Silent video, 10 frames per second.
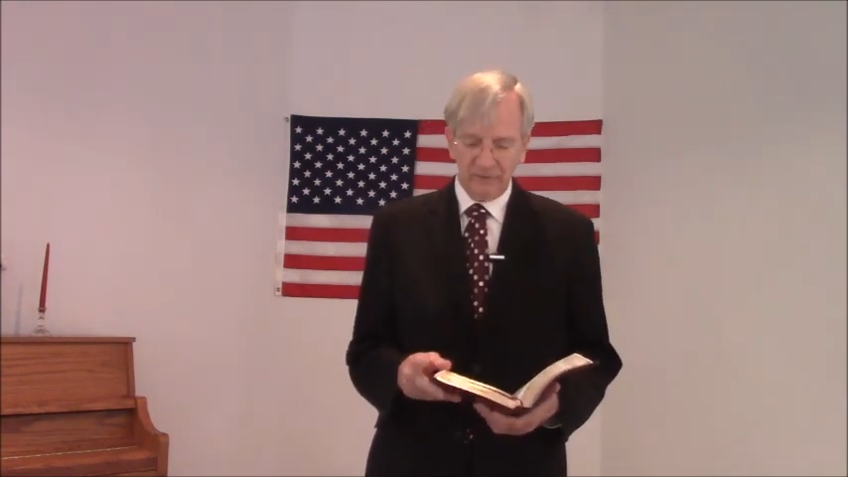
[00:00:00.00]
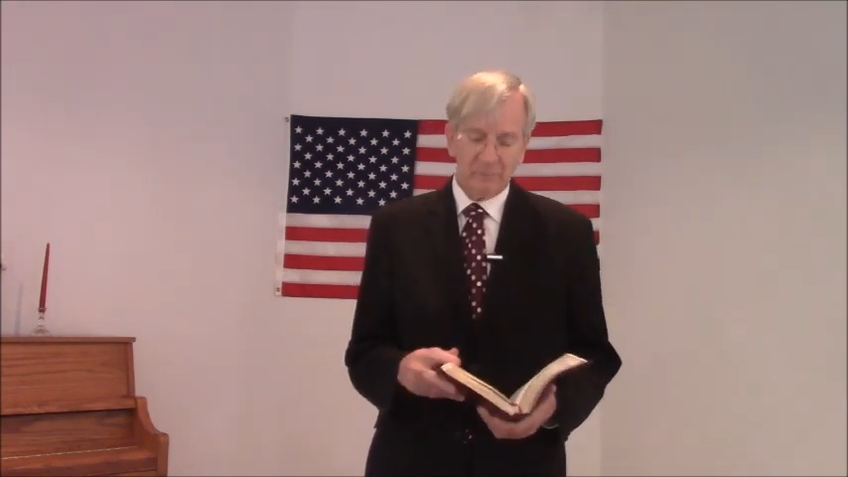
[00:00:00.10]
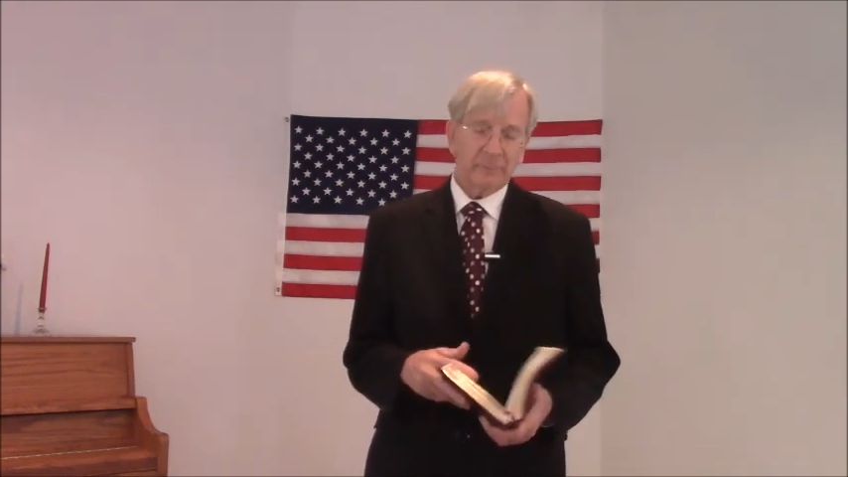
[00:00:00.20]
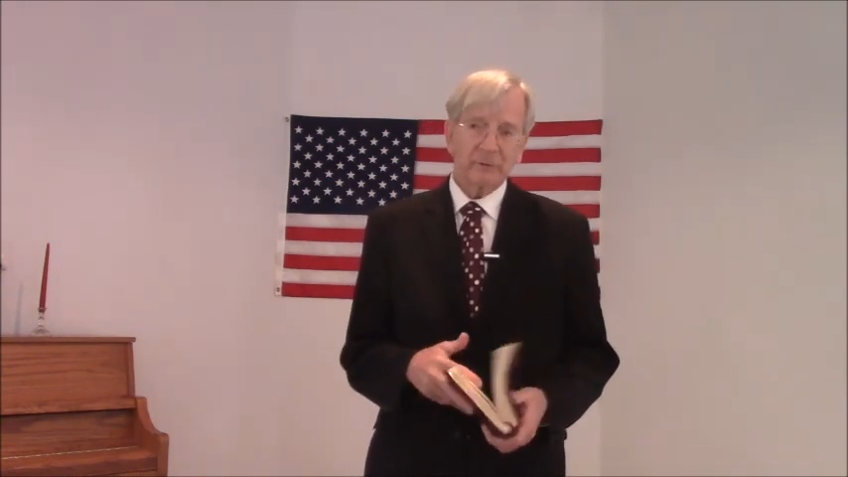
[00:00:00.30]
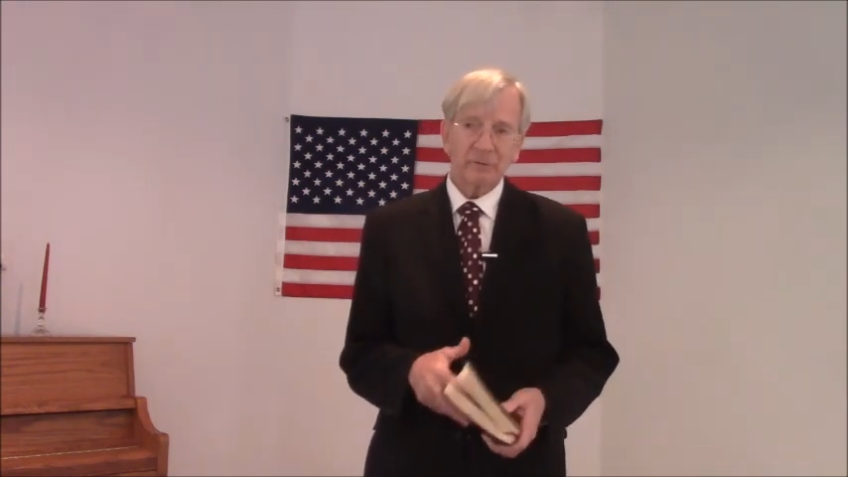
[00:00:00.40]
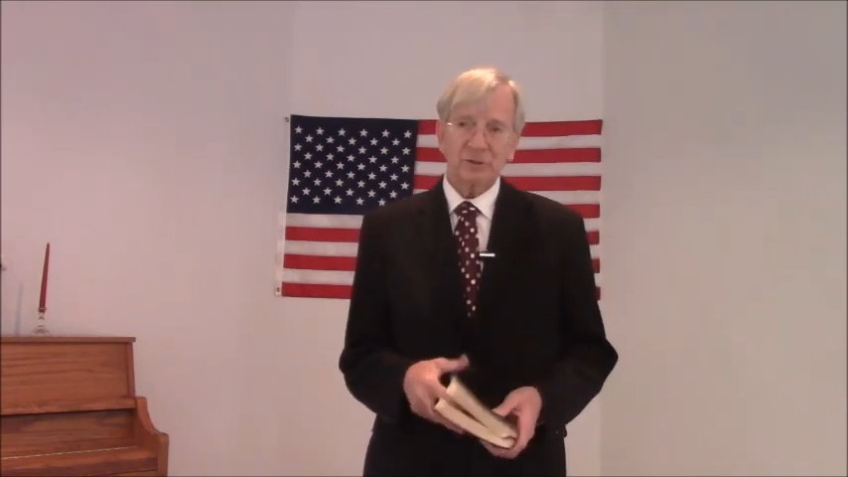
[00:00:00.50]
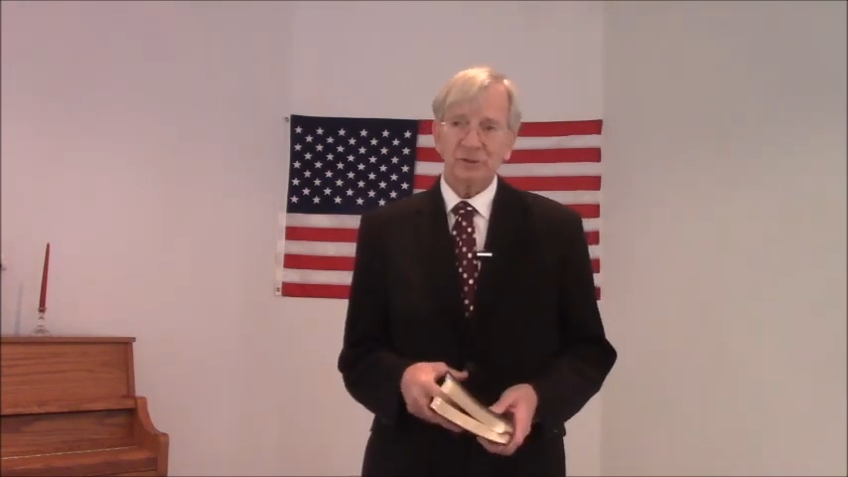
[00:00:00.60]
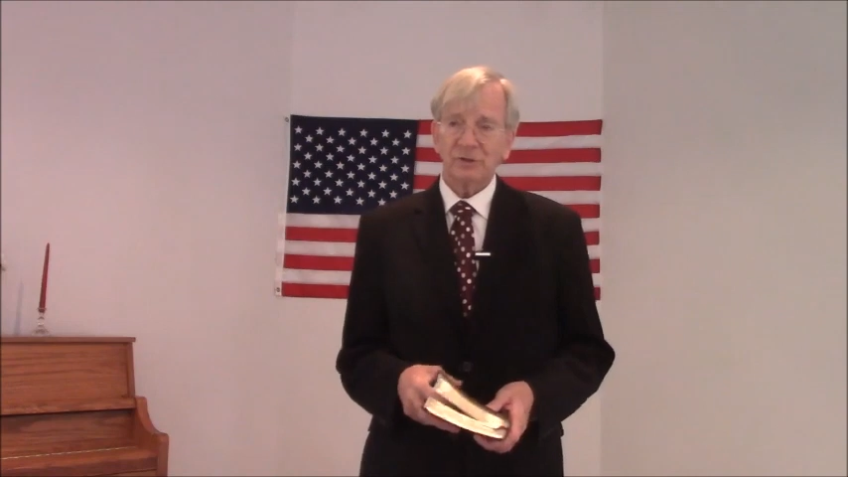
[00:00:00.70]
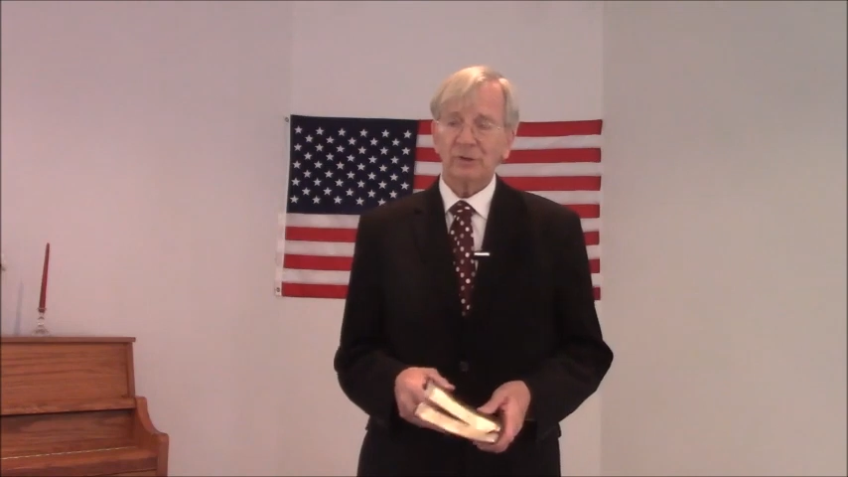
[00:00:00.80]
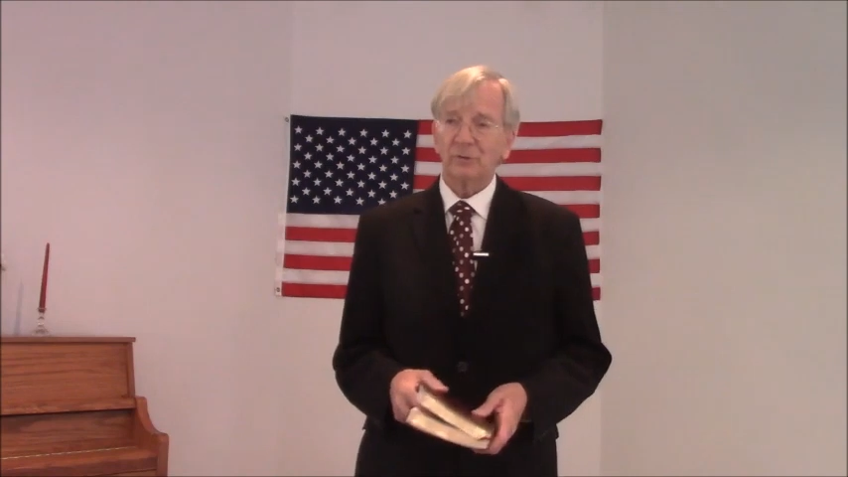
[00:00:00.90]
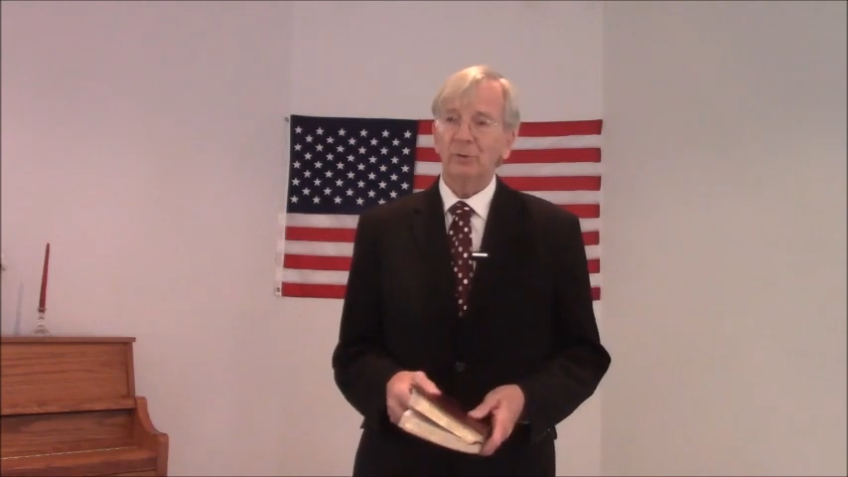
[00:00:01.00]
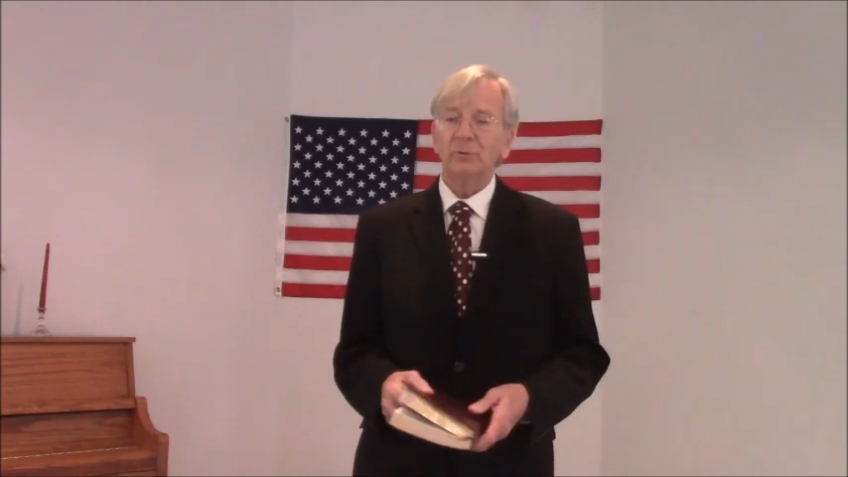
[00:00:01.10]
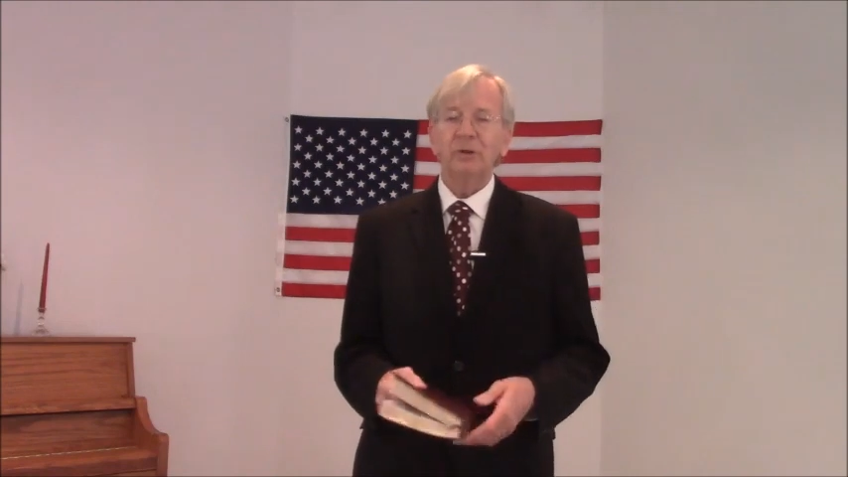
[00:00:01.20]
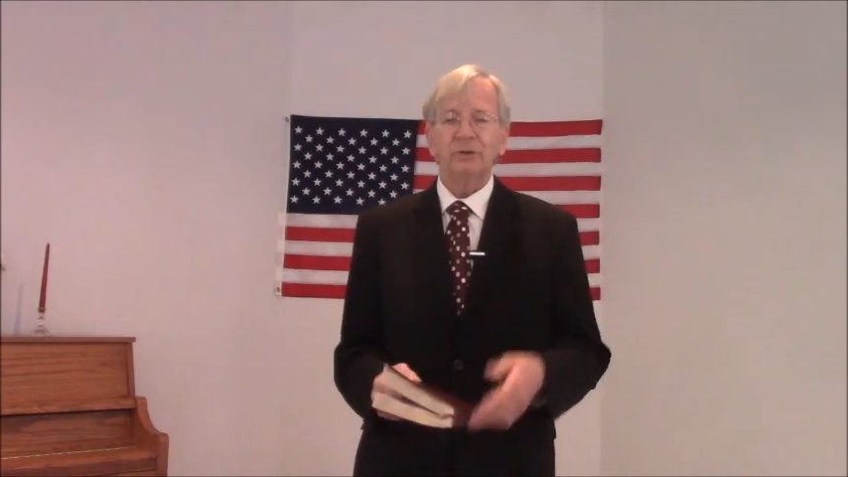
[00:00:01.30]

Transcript: Remember, Christians are told